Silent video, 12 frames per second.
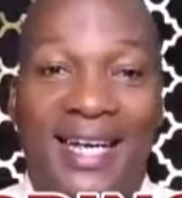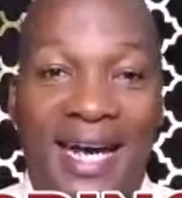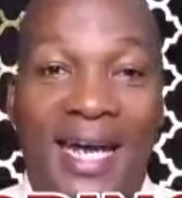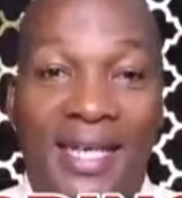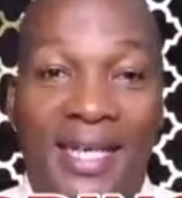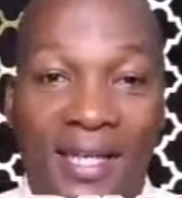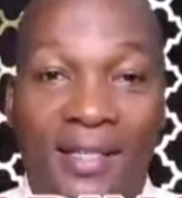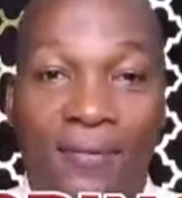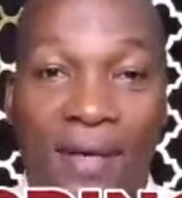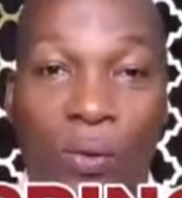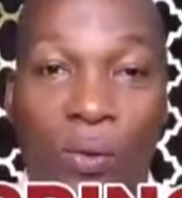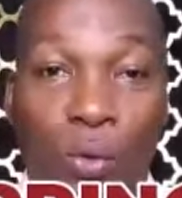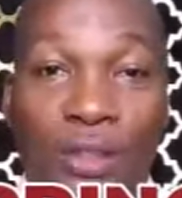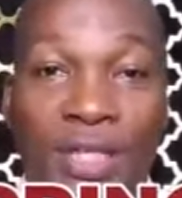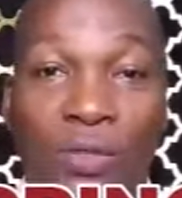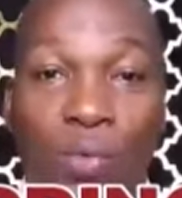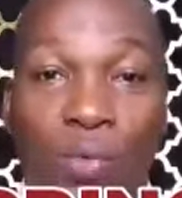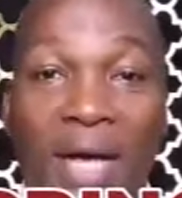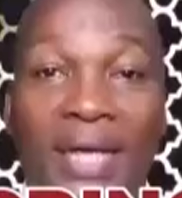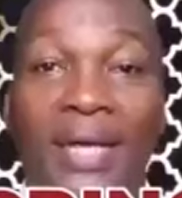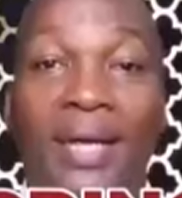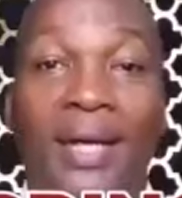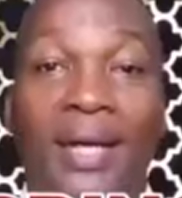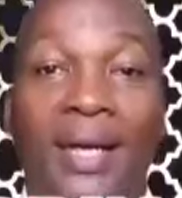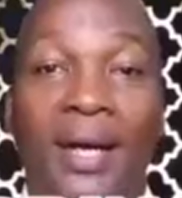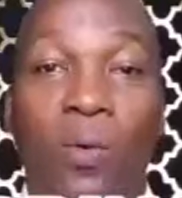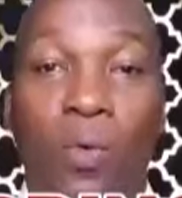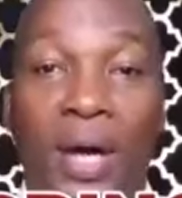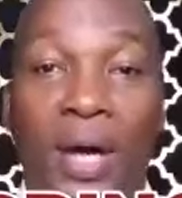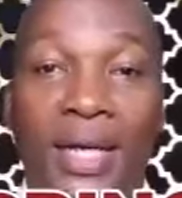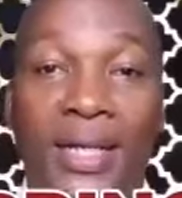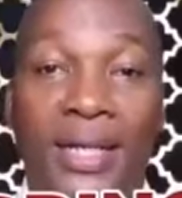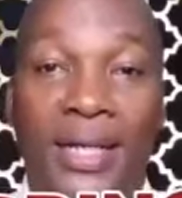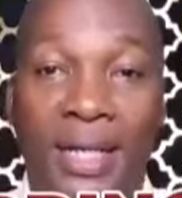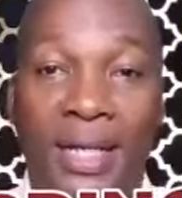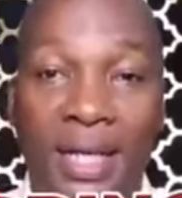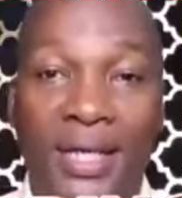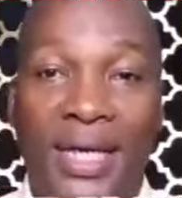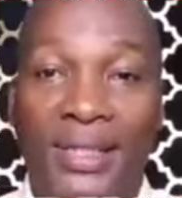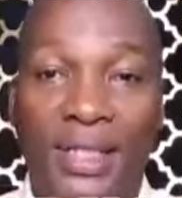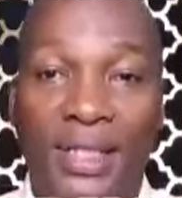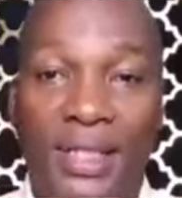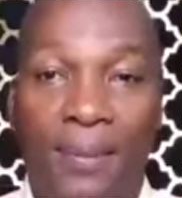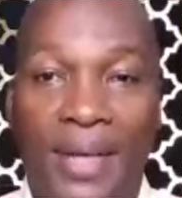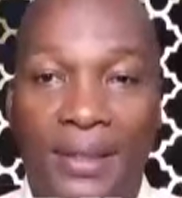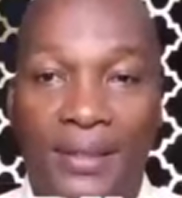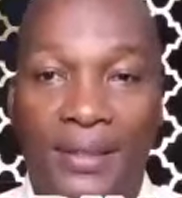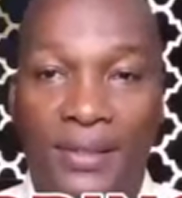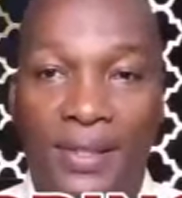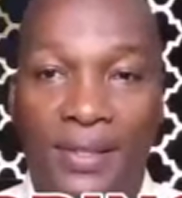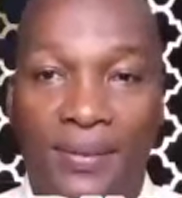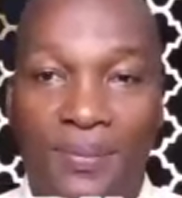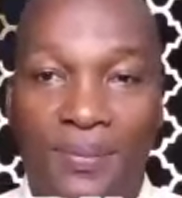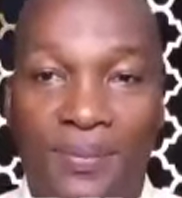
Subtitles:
can identify what is working well in their teaching practices,